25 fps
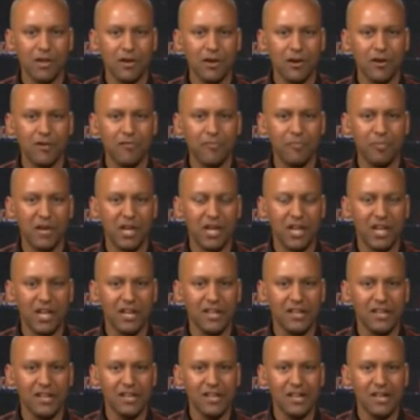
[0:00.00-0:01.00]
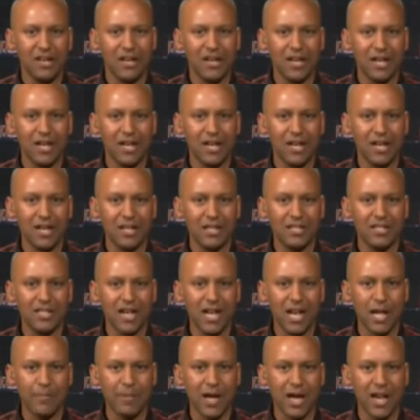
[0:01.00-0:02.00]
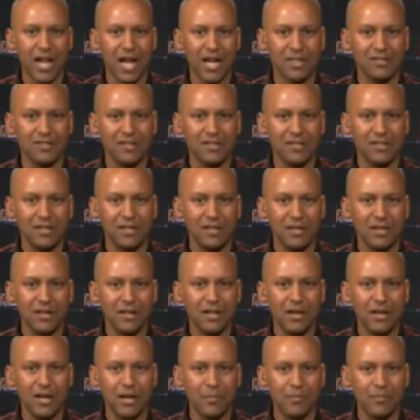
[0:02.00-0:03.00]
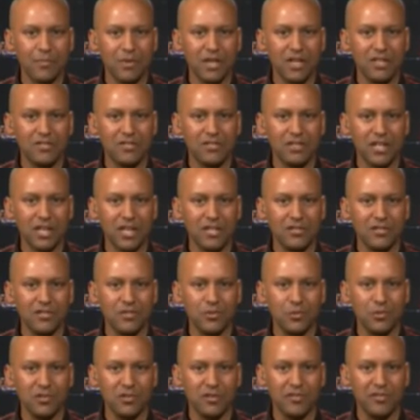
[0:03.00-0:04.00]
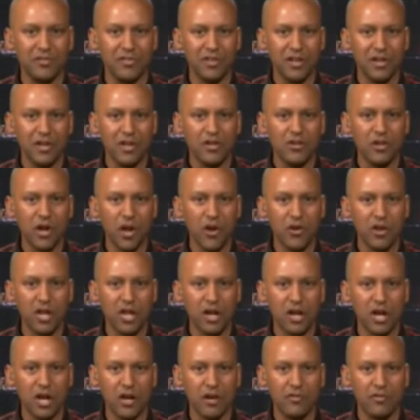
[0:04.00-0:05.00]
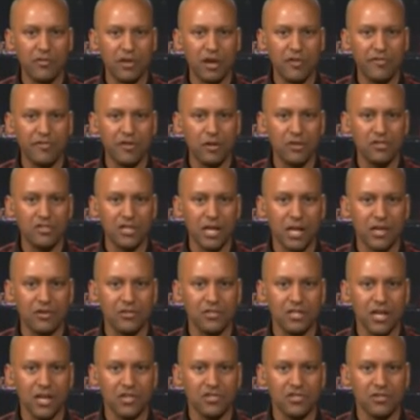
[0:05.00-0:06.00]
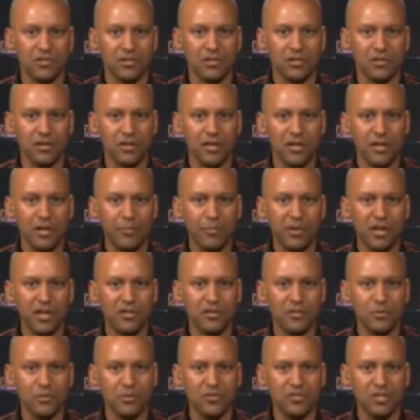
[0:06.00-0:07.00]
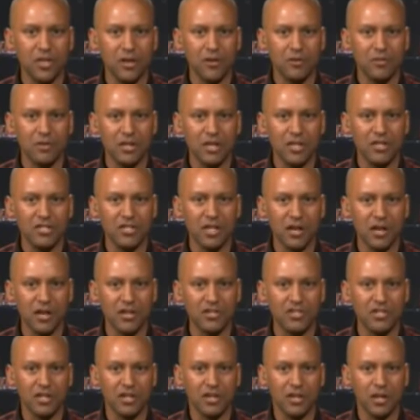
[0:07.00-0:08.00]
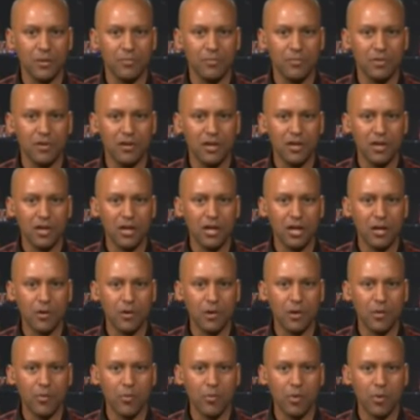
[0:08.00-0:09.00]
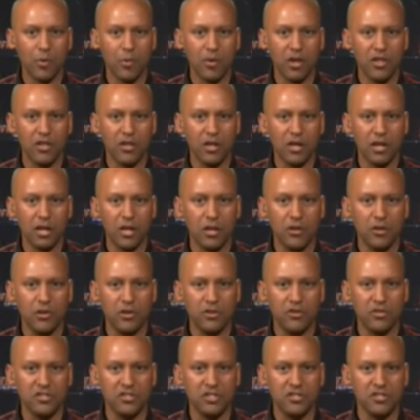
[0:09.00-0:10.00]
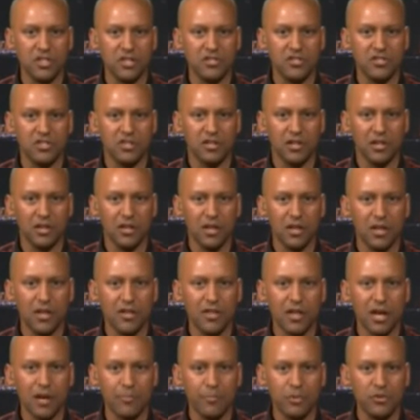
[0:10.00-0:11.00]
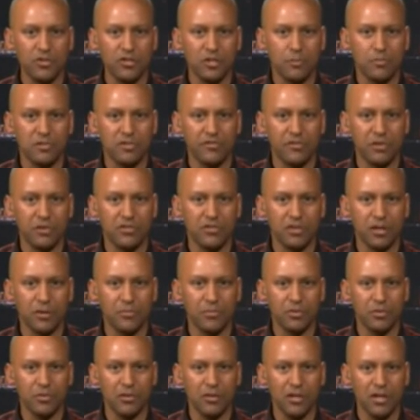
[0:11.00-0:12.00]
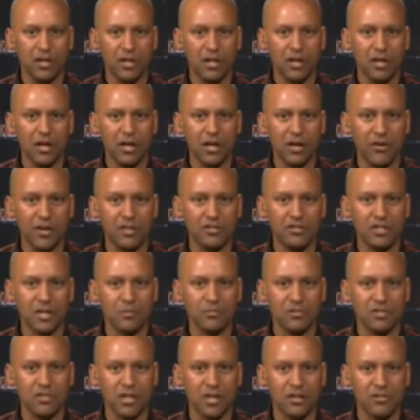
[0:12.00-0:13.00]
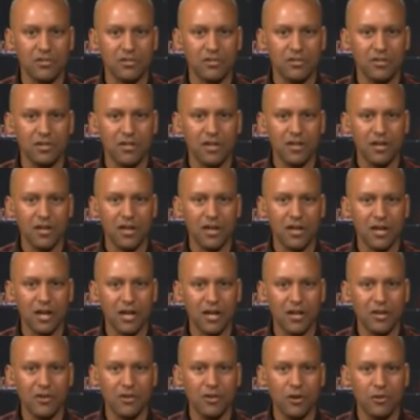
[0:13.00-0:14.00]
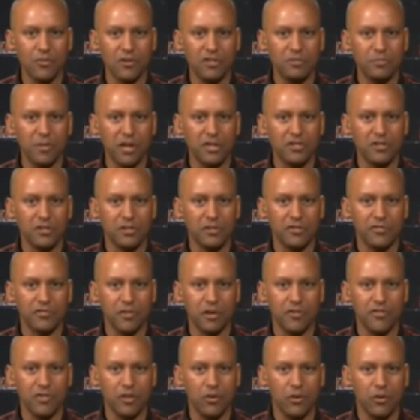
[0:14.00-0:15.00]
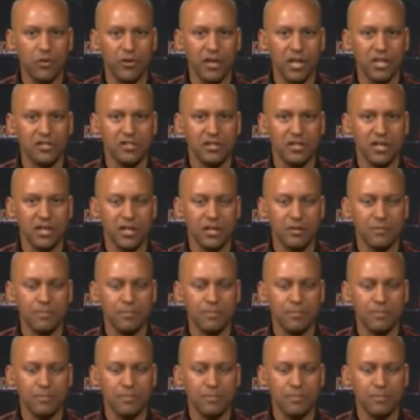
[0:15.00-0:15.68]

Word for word: of being uh, Taliban esque um, is, is sort of not only a, a, false accusation, but it's also tarnishing them uh, with a ludicrous suggestion that Muslims, for example, are in some sense uh, not respecting of, of the law in Italy.